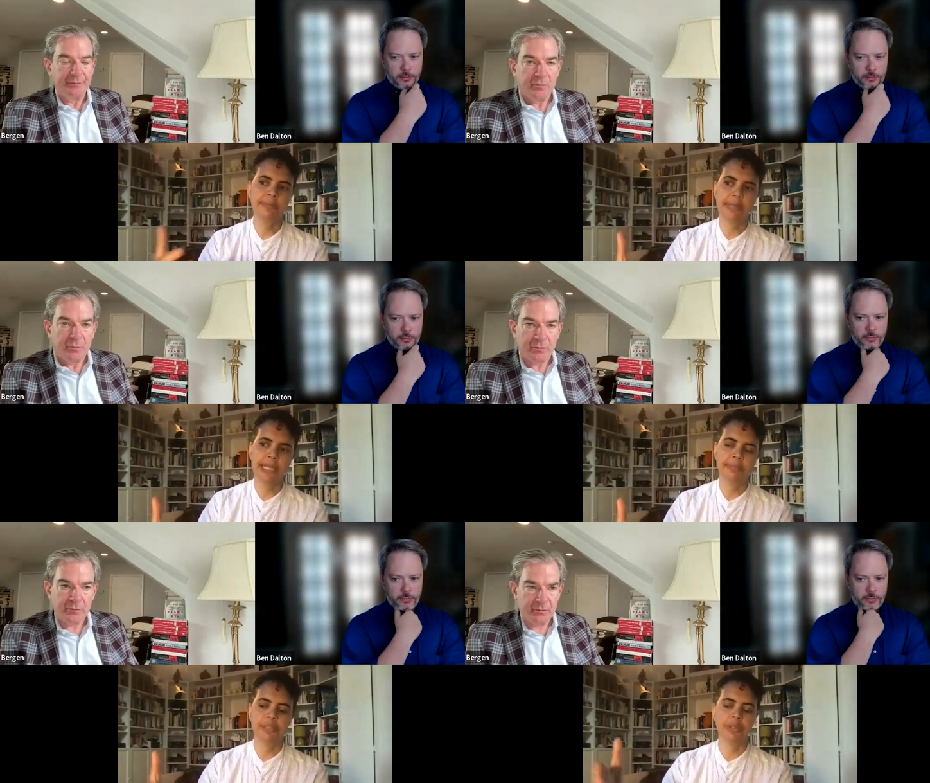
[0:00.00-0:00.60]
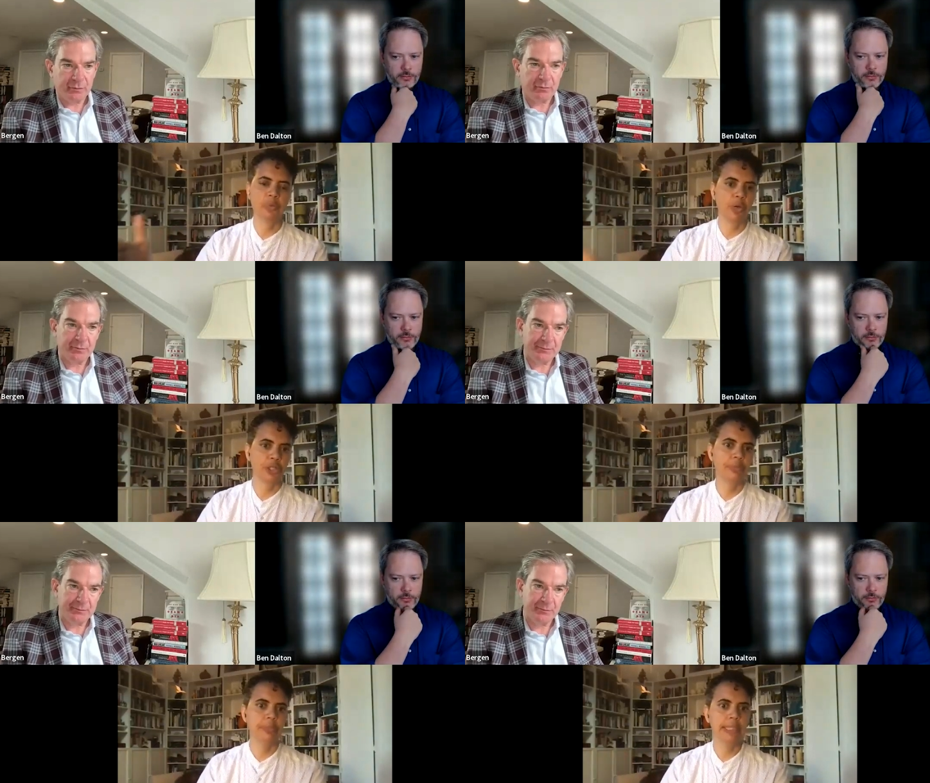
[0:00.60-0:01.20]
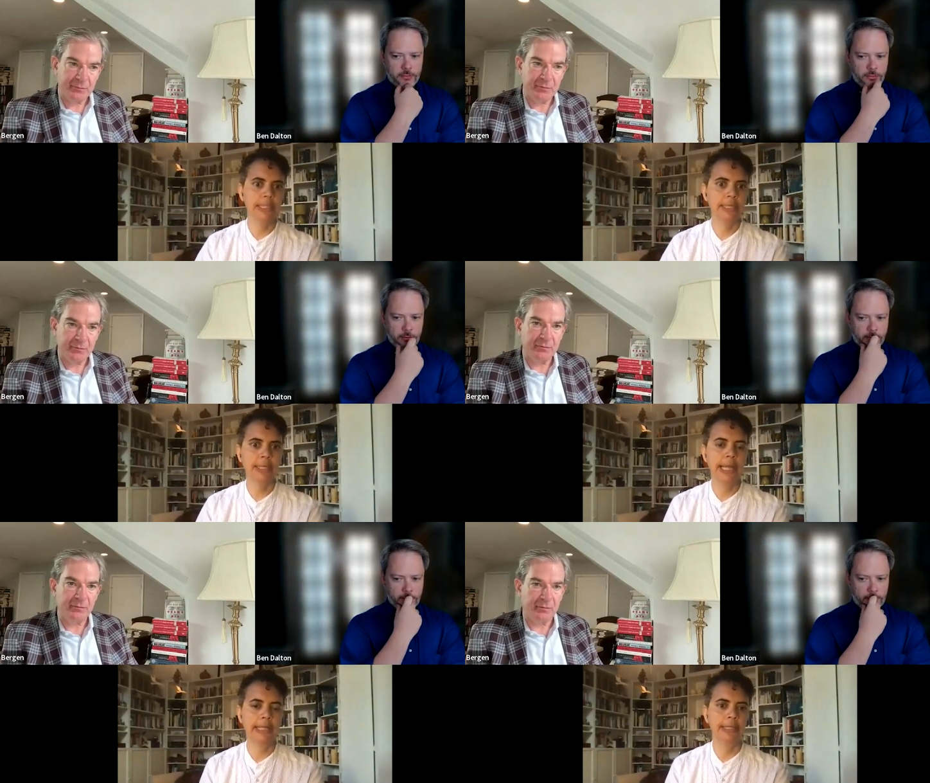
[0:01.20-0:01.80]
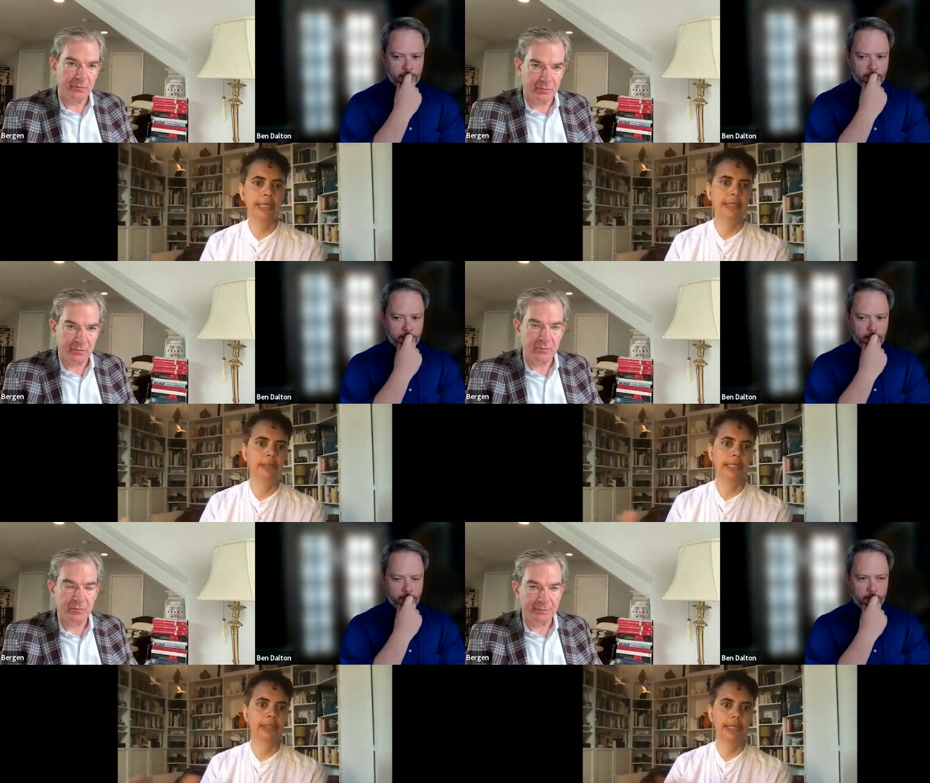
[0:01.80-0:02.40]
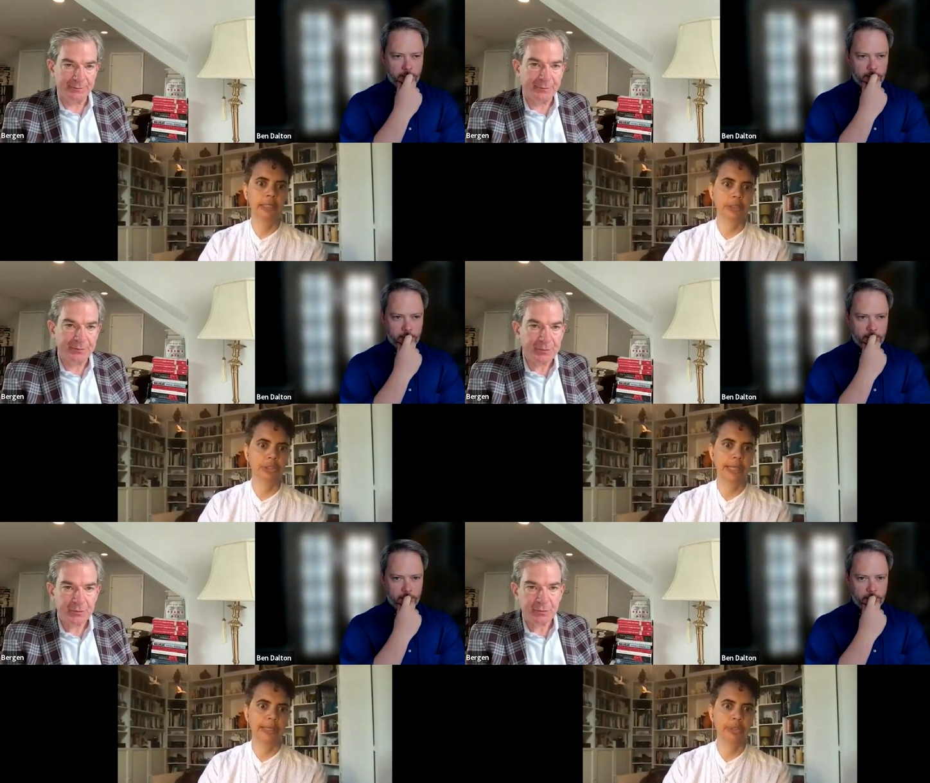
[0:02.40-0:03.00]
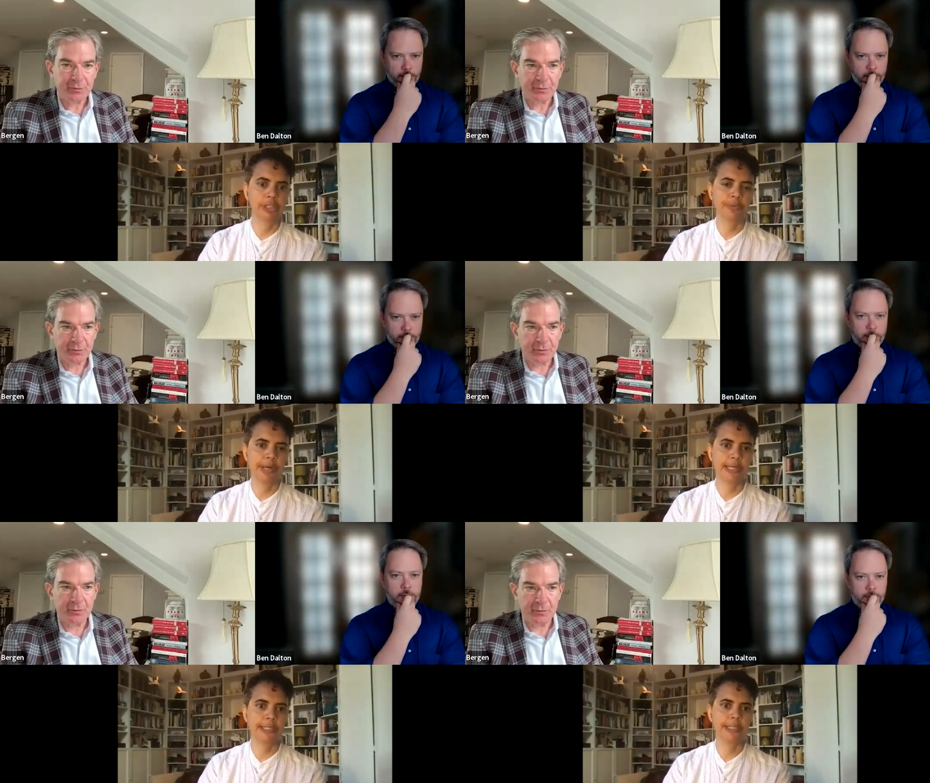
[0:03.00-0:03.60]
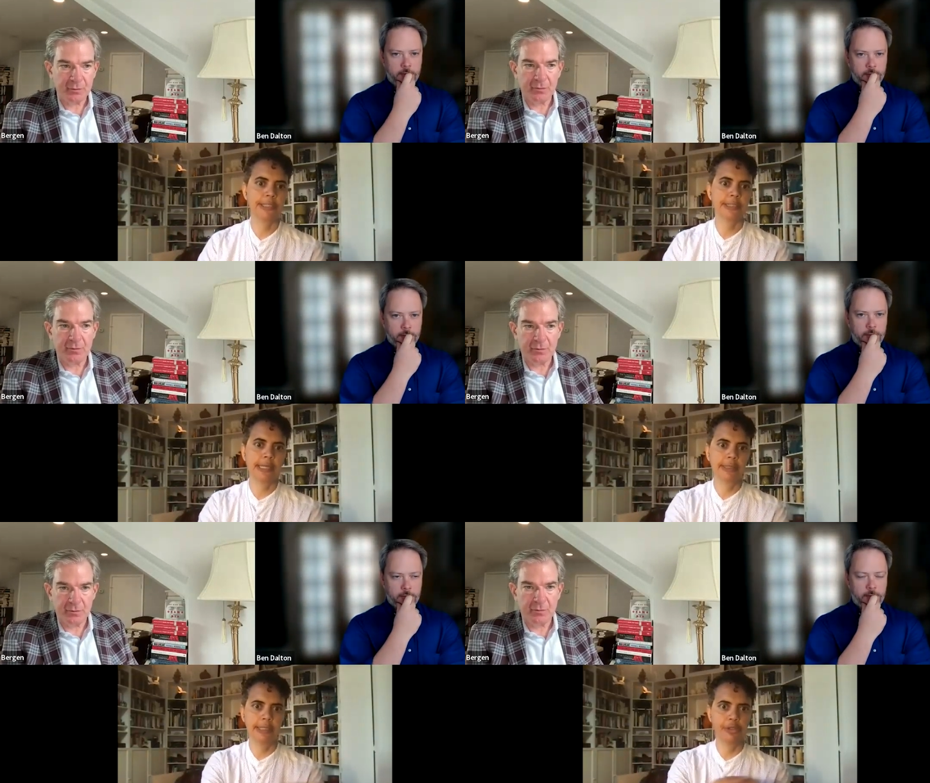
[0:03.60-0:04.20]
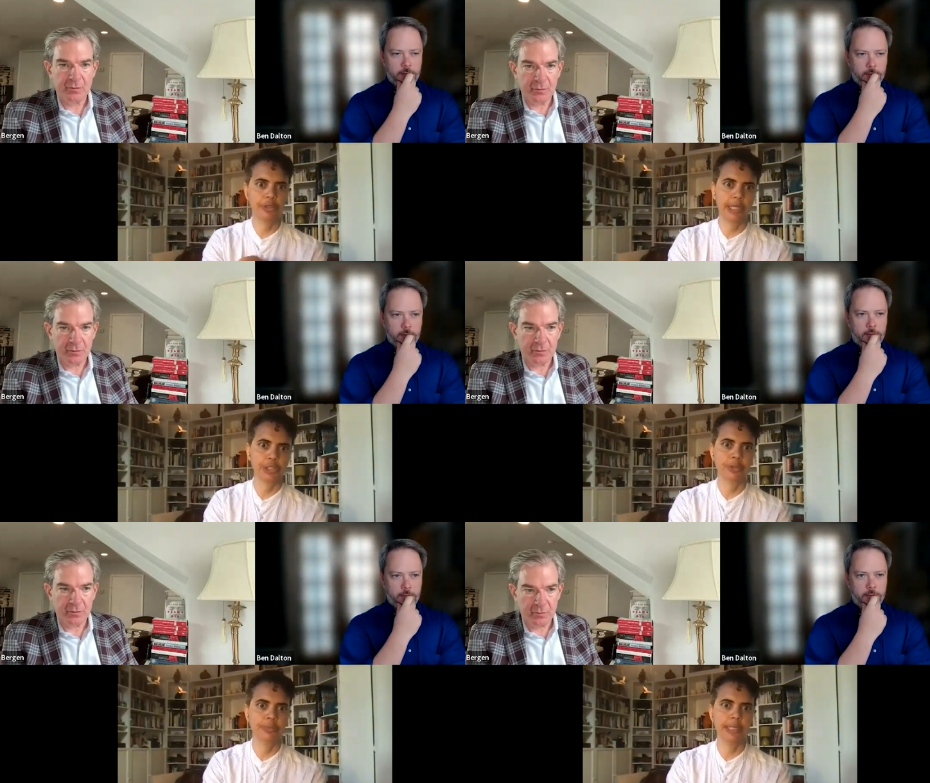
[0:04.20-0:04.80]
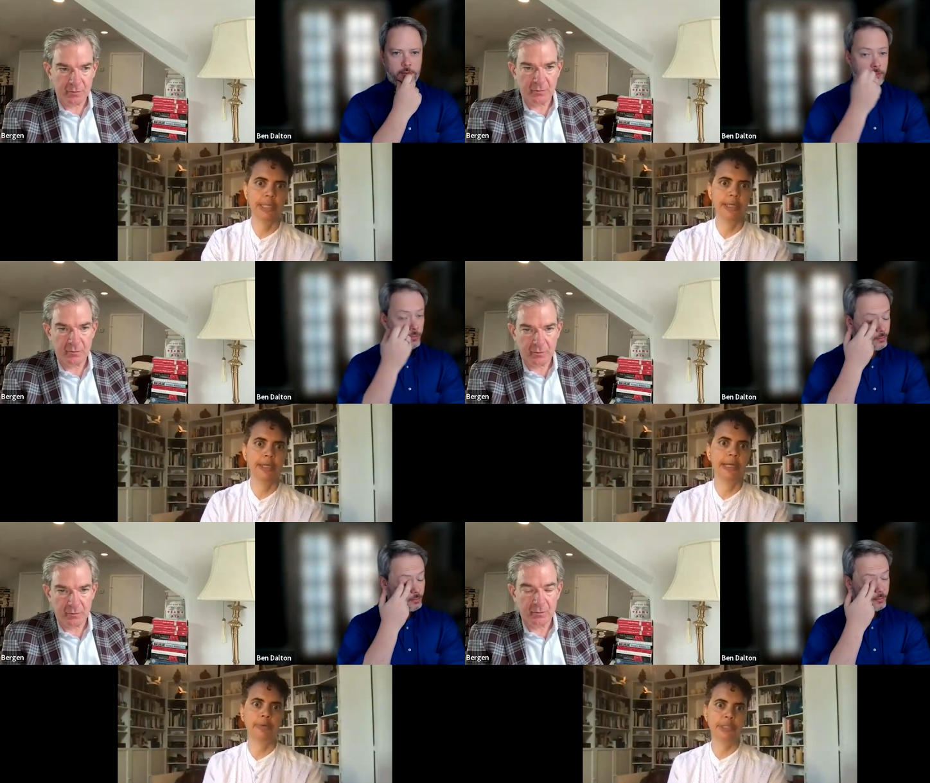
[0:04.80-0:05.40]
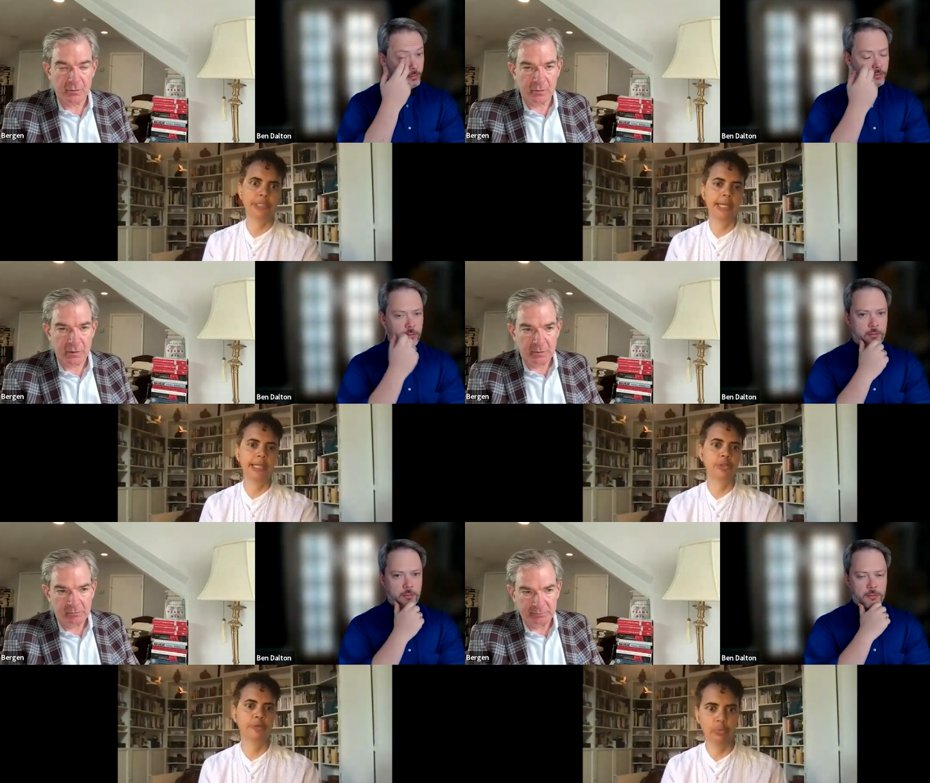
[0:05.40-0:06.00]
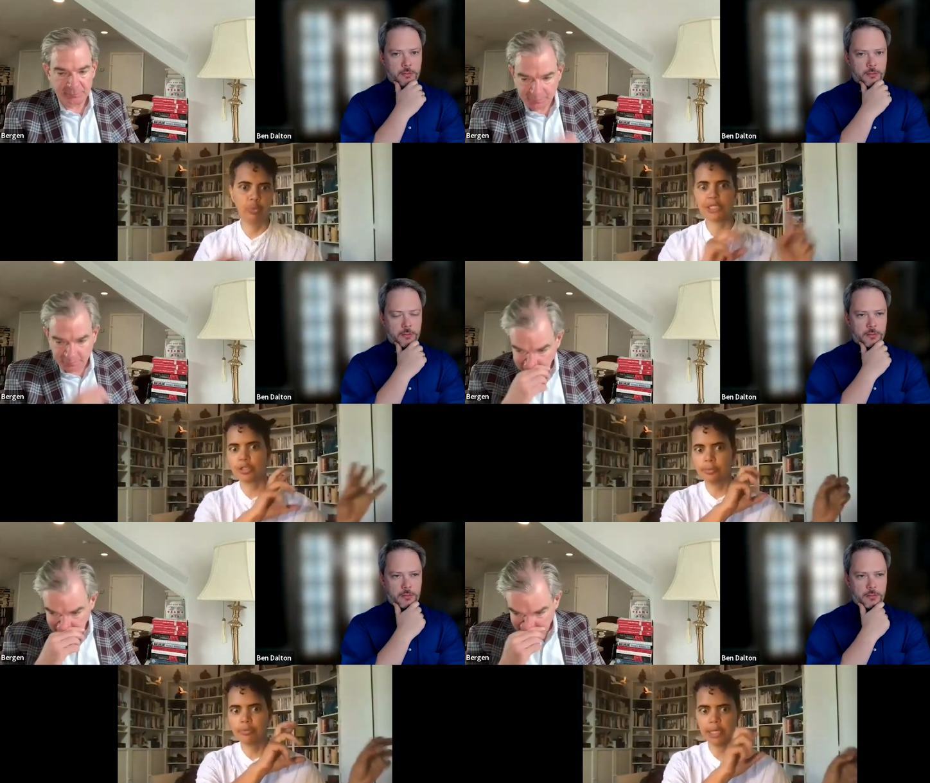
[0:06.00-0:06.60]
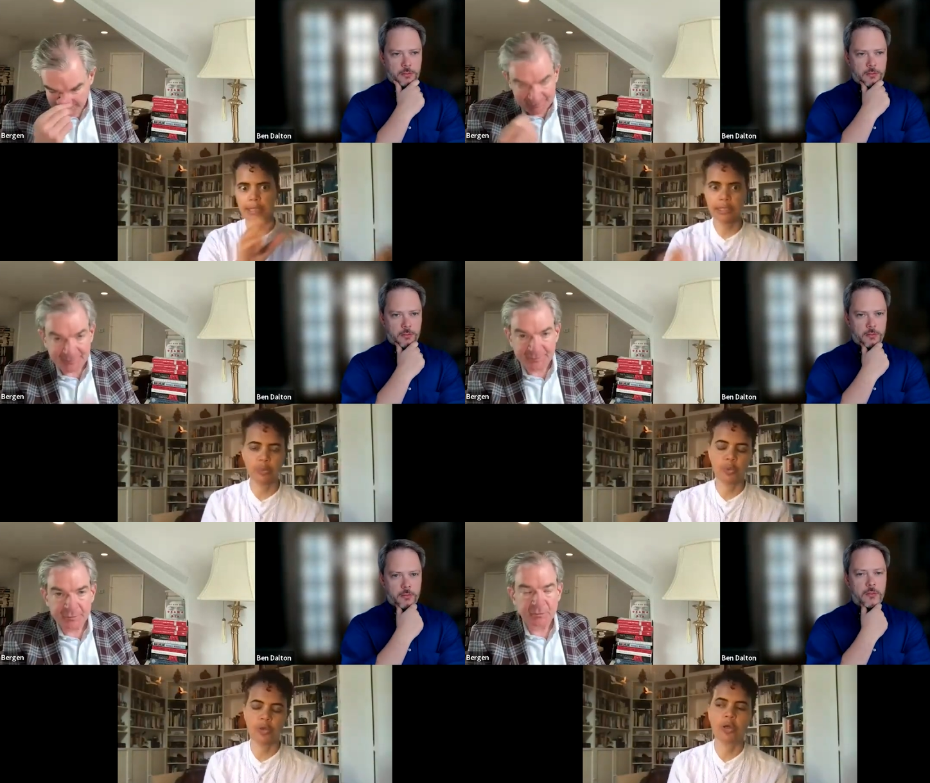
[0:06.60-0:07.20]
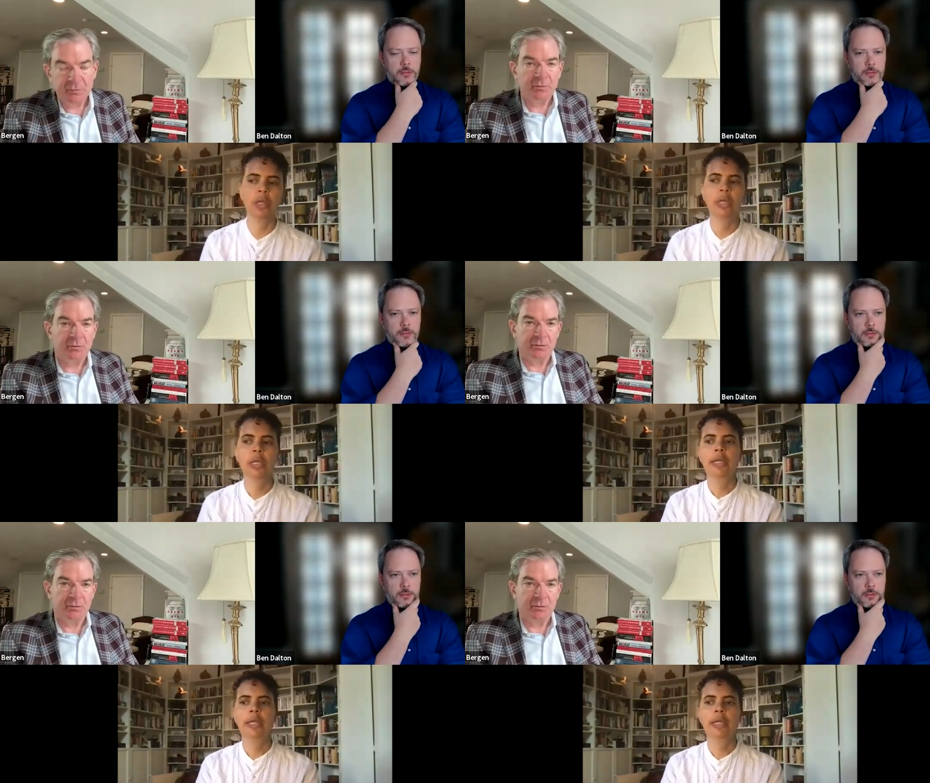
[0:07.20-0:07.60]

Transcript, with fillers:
Speaker 1: be made between the Russian media and then like the English language press and the international media, I would say, sort of the Western press, as it were.